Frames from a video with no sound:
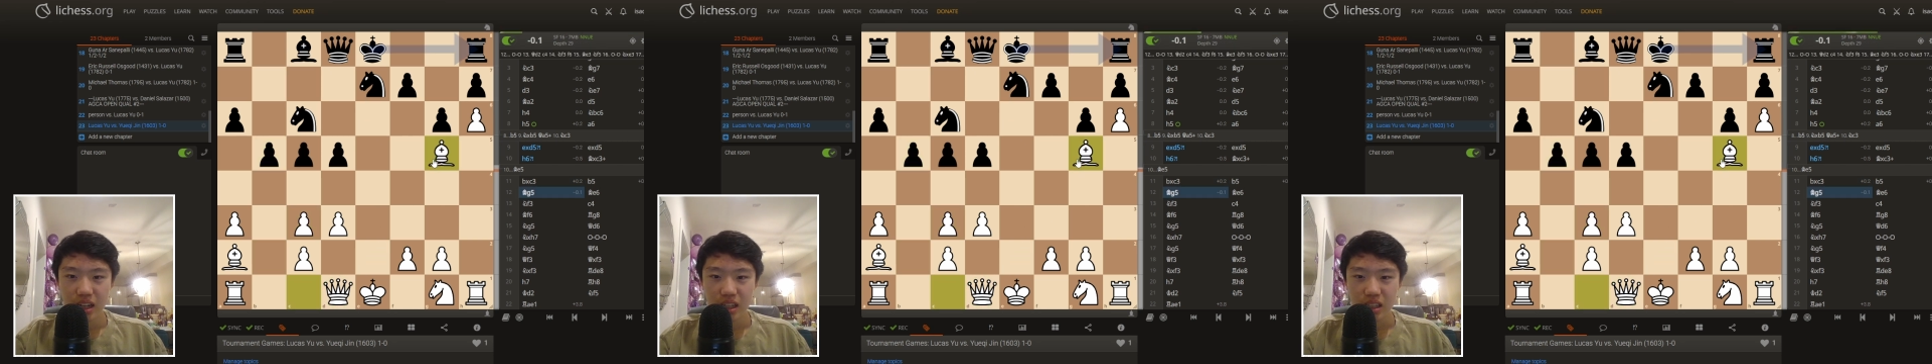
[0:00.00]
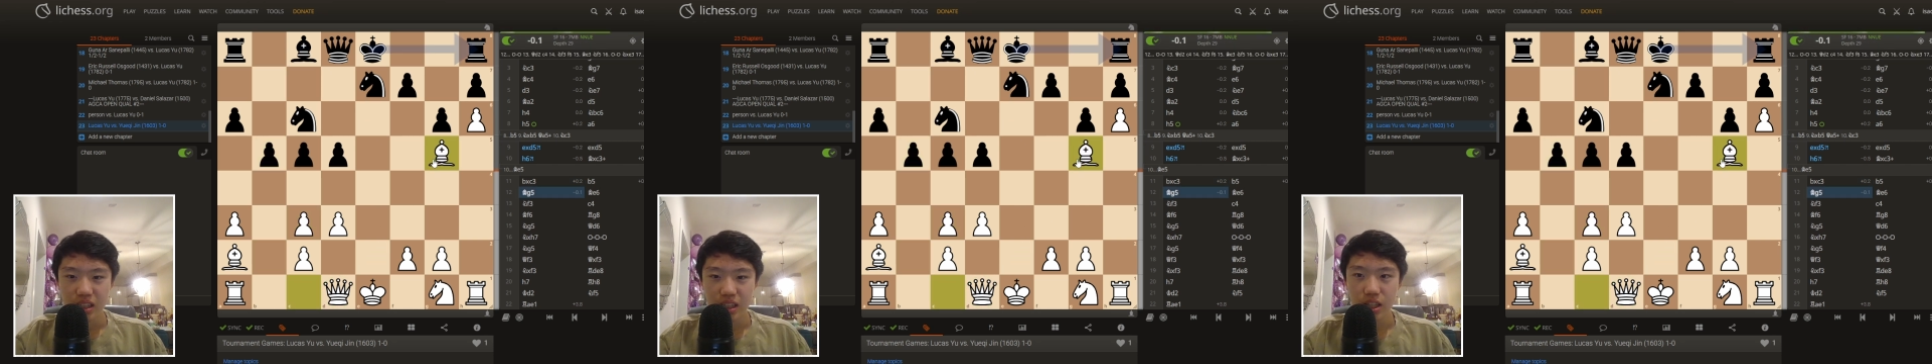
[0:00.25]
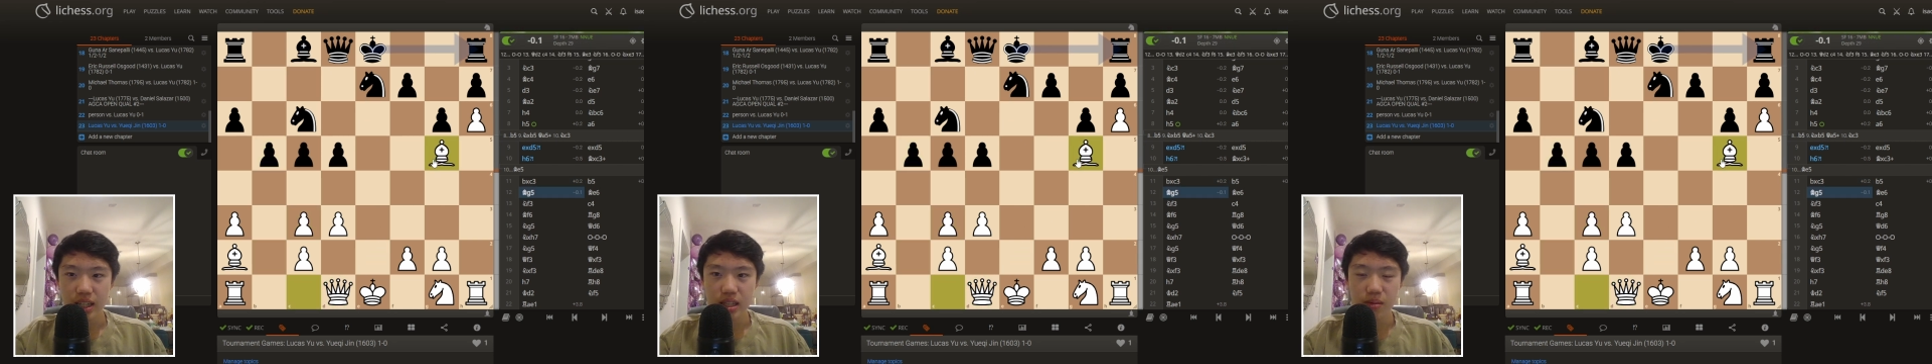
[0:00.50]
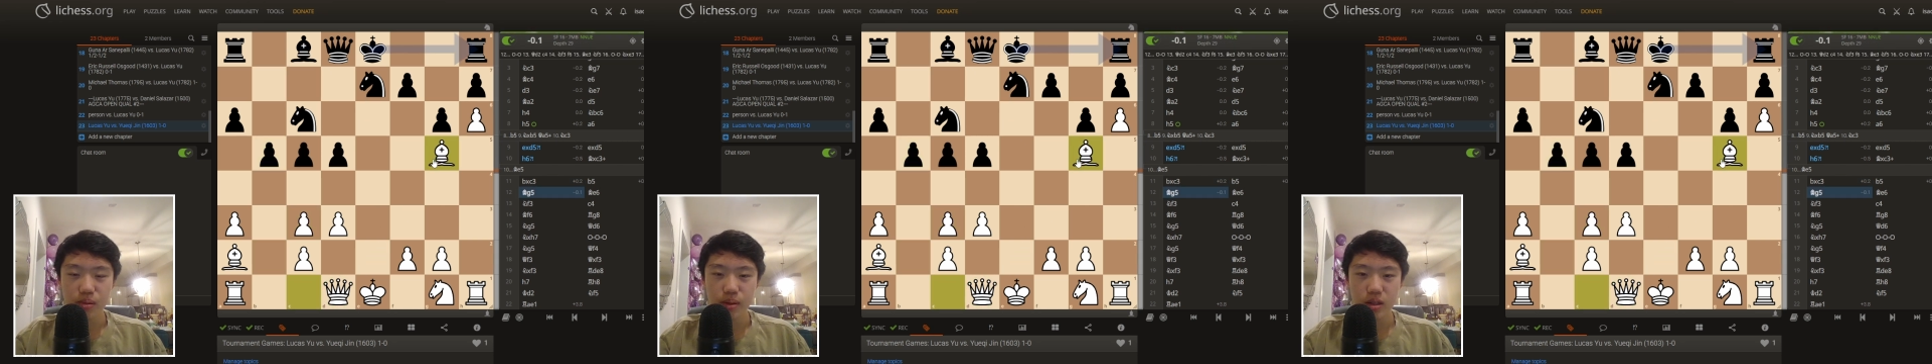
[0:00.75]
He gets
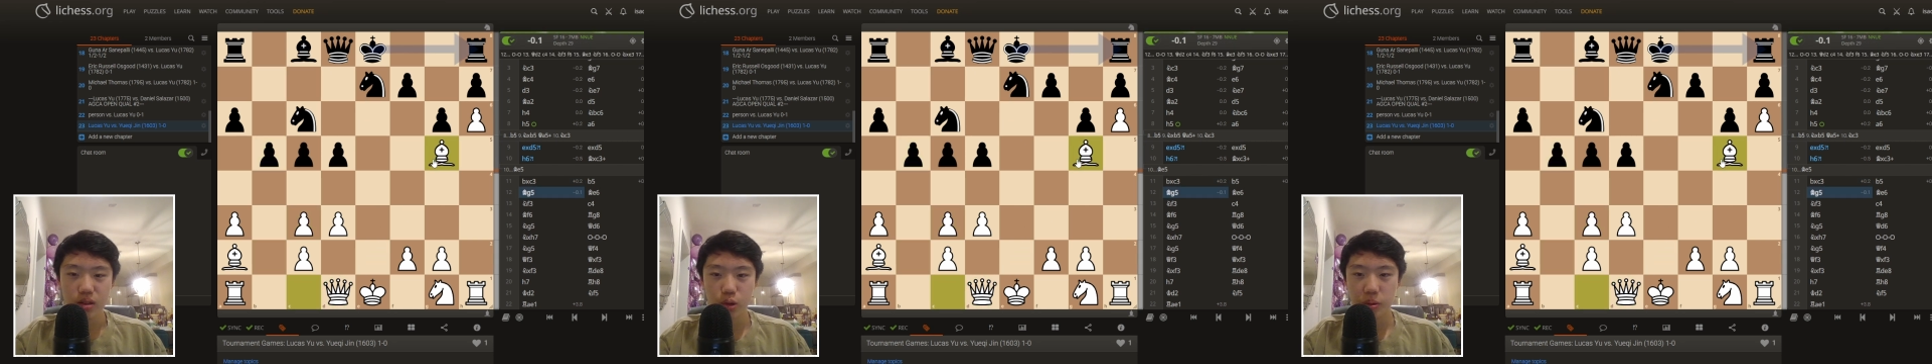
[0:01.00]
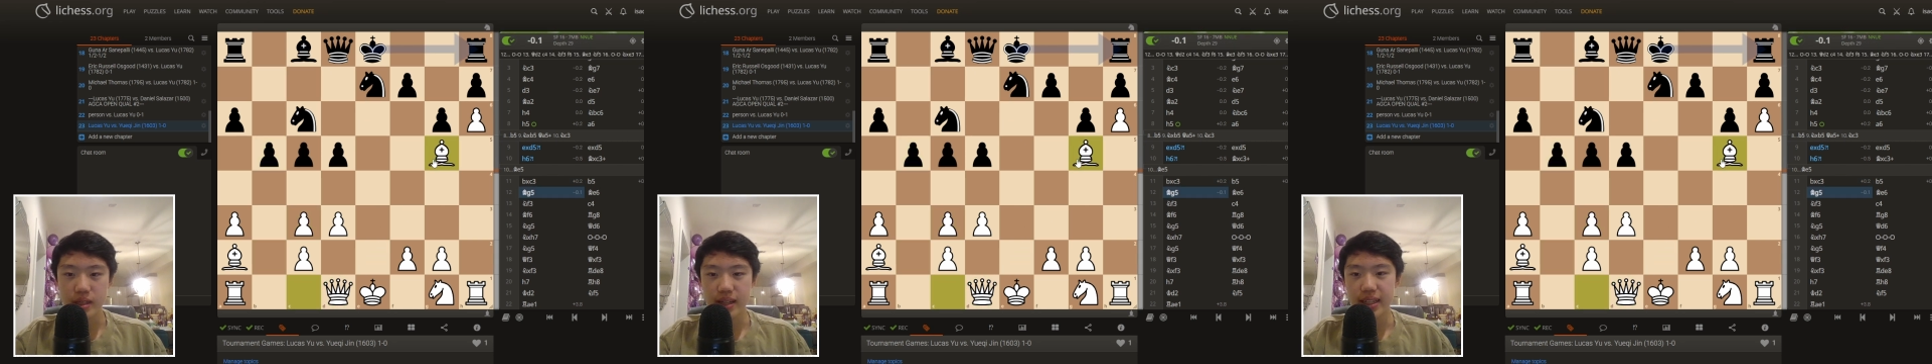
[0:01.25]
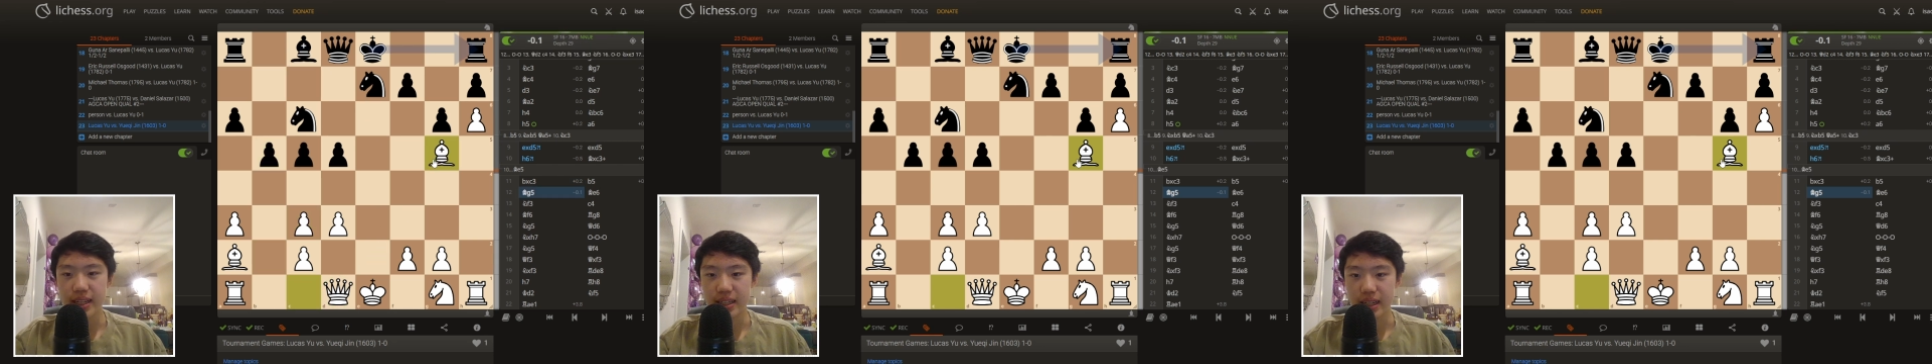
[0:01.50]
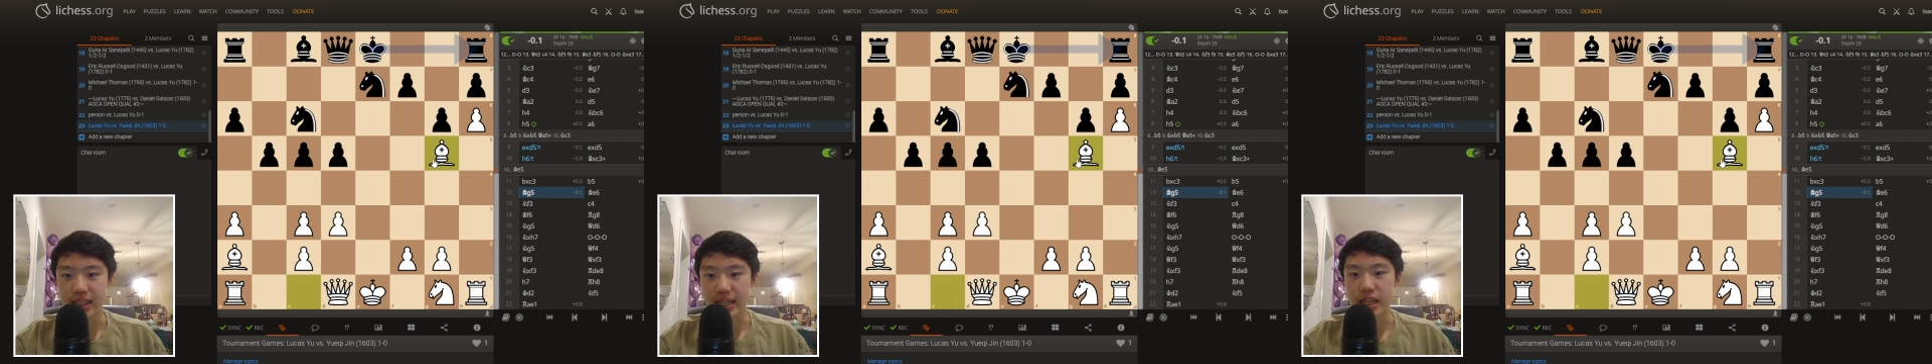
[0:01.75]
some space on the queen side,
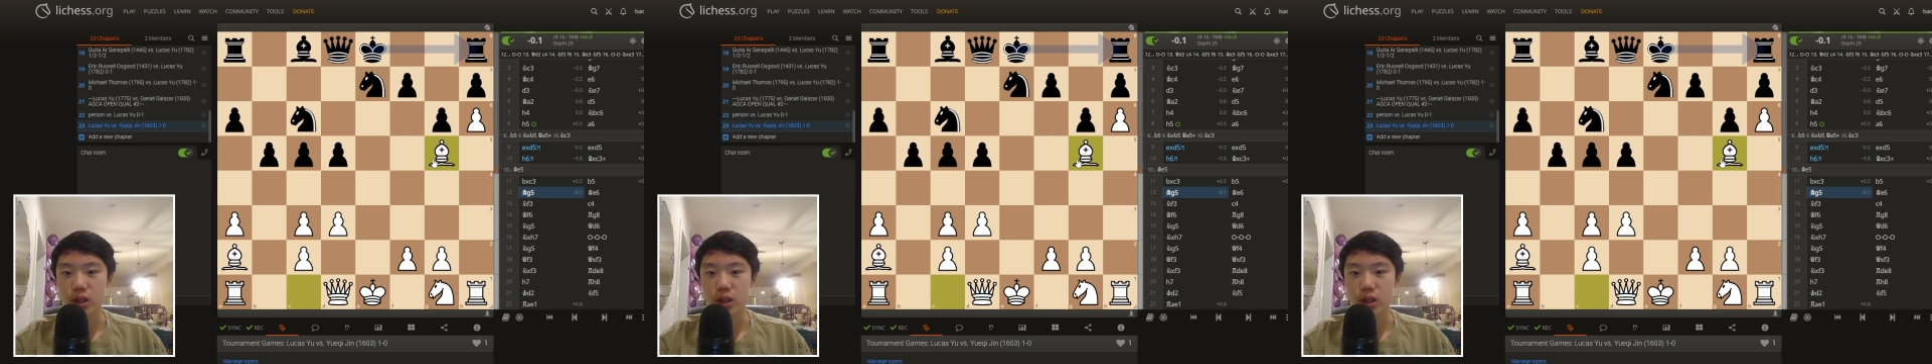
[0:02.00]
and again,